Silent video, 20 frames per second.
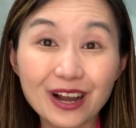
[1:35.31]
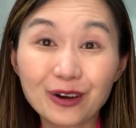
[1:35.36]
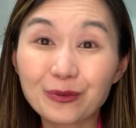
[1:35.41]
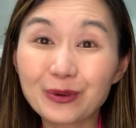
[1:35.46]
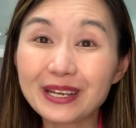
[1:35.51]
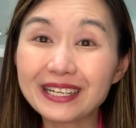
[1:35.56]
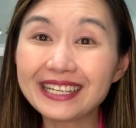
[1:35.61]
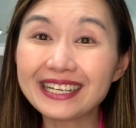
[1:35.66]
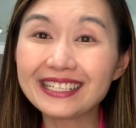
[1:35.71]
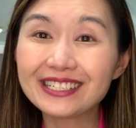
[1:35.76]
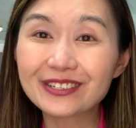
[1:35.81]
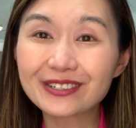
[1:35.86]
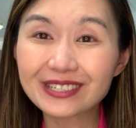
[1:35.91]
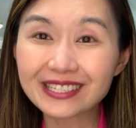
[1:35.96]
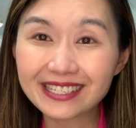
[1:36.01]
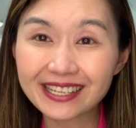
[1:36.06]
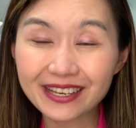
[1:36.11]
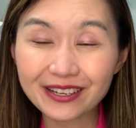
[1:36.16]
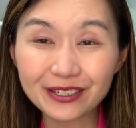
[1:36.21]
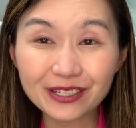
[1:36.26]
We need your
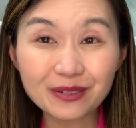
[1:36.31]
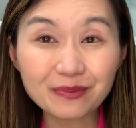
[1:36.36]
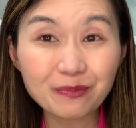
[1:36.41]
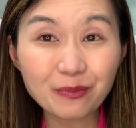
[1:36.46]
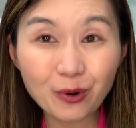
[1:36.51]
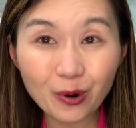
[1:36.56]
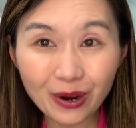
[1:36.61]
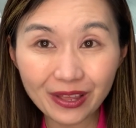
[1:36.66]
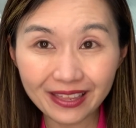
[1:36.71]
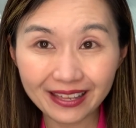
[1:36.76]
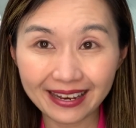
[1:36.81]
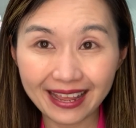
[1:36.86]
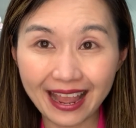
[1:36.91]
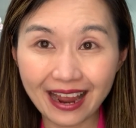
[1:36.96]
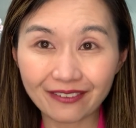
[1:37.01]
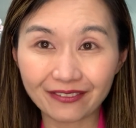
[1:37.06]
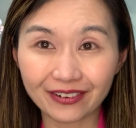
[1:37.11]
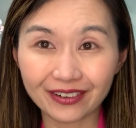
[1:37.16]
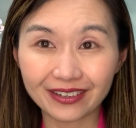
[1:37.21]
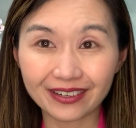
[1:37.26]
skills more than
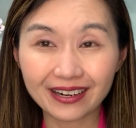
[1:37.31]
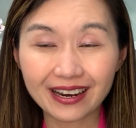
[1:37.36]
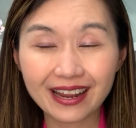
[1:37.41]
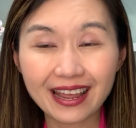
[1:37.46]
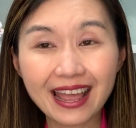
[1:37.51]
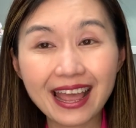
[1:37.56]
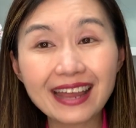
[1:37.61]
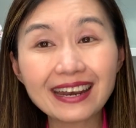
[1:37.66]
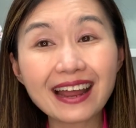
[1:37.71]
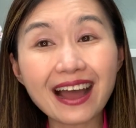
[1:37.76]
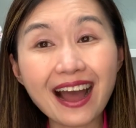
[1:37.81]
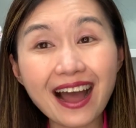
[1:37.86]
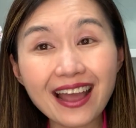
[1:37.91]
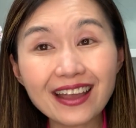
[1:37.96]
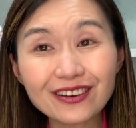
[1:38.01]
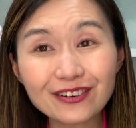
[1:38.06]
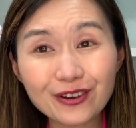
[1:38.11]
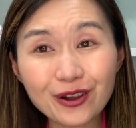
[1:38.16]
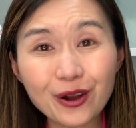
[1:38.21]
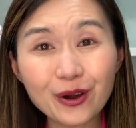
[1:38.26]
ever, and I
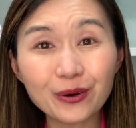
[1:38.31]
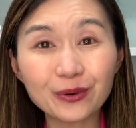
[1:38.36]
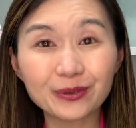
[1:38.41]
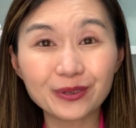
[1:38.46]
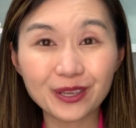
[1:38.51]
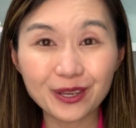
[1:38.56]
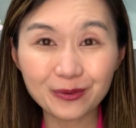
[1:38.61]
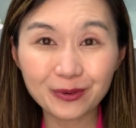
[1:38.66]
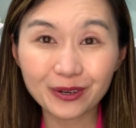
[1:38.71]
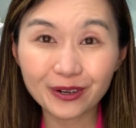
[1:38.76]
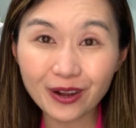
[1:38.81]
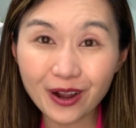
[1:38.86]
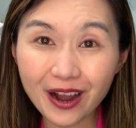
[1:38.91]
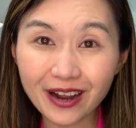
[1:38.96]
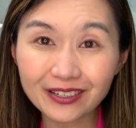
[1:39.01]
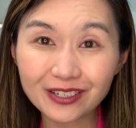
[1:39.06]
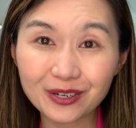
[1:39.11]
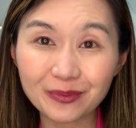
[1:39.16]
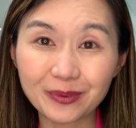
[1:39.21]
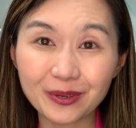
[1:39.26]
know you will
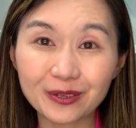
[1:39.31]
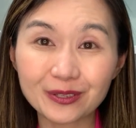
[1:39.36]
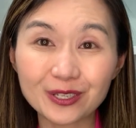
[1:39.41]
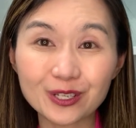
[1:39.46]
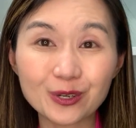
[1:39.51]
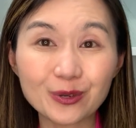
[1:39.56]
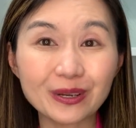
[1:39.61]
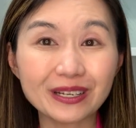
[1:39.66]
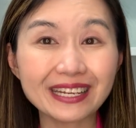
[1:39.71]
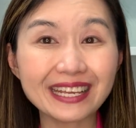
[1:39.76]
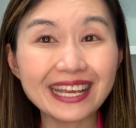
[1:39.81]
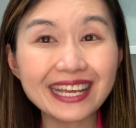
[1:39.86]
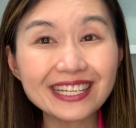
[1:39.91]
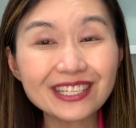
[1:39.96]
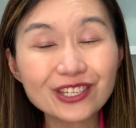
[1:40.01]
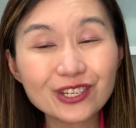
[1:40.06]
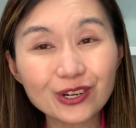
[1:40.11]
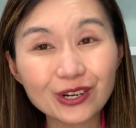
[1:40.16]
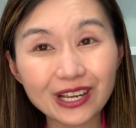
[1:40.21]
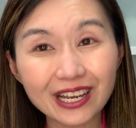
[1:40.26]
contribute to an
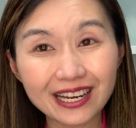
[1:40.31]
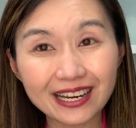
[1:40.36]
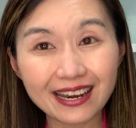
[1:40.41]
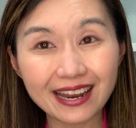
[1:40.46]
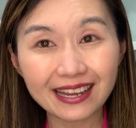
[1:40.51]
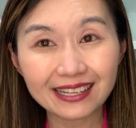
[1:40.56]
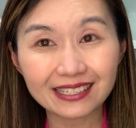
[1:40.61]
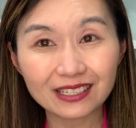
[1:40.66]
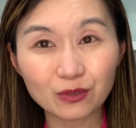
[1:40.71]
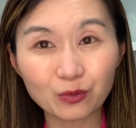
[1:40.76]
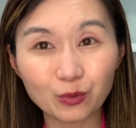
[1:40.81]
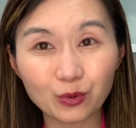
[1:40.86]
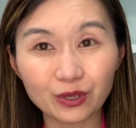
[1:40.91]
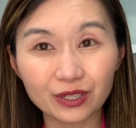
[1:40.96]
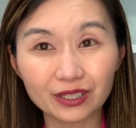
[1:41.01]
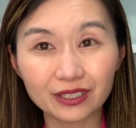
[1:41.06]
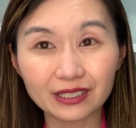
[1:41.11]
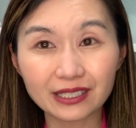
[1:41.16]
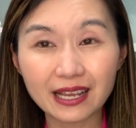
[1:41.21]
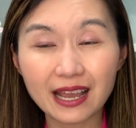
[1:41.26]
interconnected
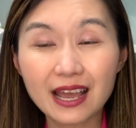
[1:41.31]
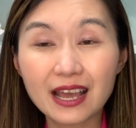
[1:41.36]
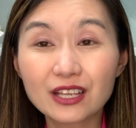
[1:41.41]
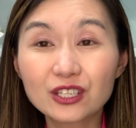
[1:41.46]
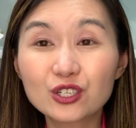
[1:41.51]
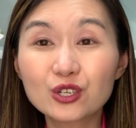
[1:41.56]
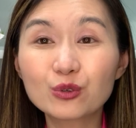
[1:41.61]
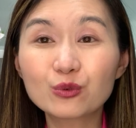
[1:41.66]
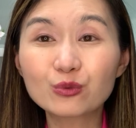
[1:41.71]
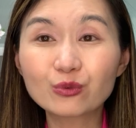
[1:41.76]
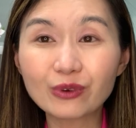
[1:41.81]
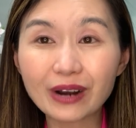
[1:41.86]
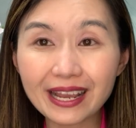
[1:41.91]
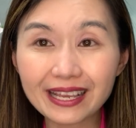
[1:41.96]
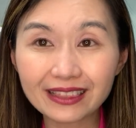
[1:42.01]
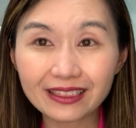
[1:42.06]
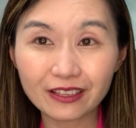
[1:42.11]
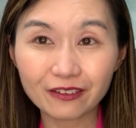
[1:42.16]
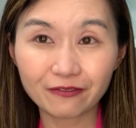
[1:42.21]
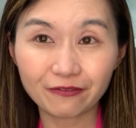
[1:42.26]
world to
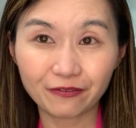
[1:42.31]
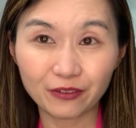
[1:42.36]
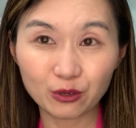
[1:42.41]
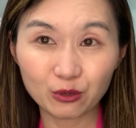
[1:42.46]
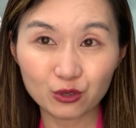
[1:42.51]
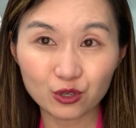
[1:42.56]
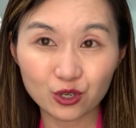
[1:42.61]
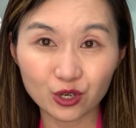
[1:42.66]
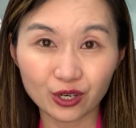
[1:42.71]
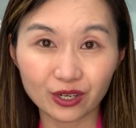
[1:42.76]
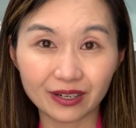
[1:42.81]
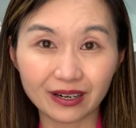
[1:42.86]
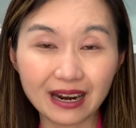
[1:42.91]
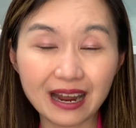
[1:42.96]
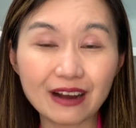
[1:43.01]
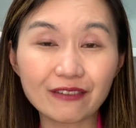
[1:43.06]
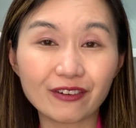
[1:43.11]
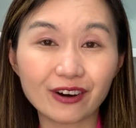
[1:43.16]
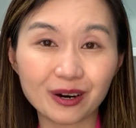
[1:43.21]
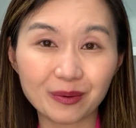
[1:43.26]
write the future
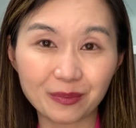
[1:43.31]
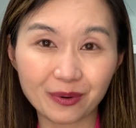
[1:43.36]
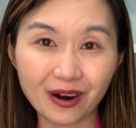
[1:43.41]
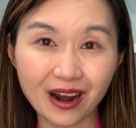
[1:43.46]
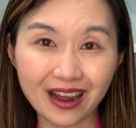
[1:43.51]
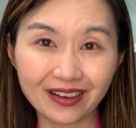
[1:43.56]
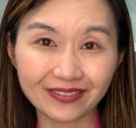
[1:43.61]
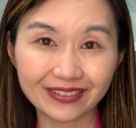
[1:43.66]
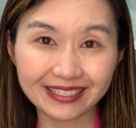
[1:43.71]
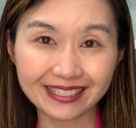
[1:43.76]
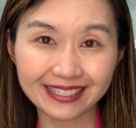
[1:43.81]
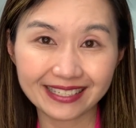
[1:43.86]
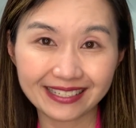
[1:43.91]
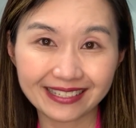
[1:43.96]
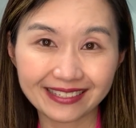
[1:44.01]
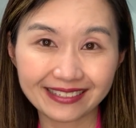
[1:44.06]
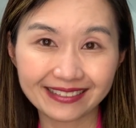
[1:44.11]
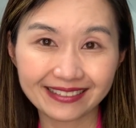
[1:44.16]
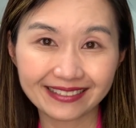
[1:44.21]
of our province.